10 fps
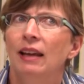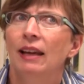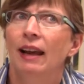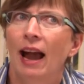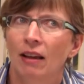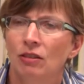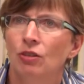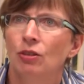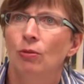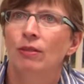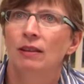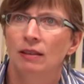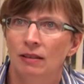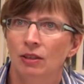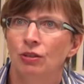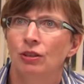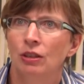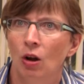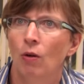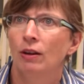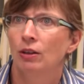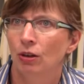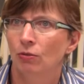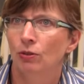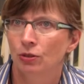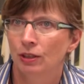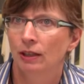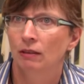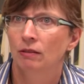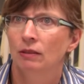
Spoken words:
it has to do with the decision to go on to university.